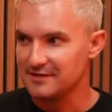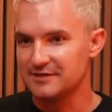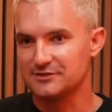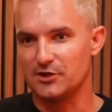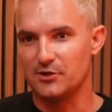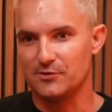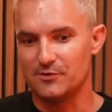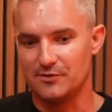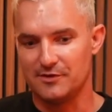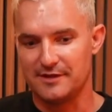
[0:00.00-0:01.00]
So
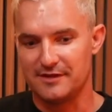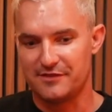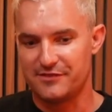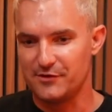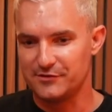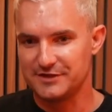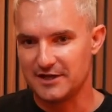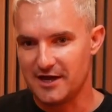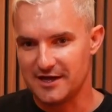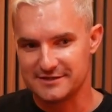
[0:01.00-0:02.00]
30
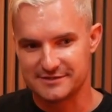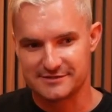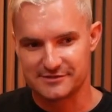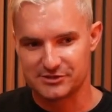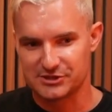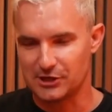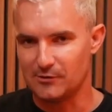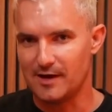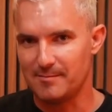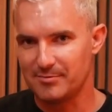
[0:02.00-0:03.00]
guys show
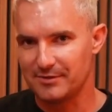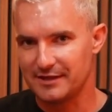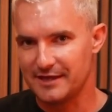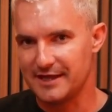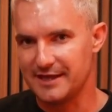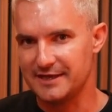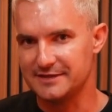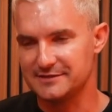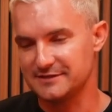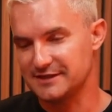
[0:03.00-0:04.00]
up, and
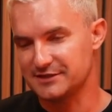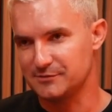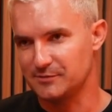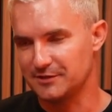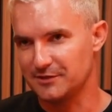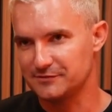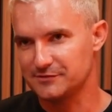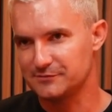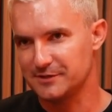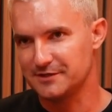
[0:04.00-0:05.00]
there's actually one girl. So
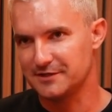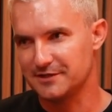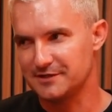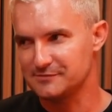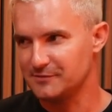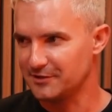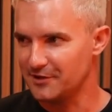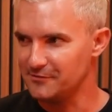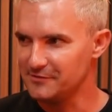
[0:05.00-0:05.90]
29 guys, one girl.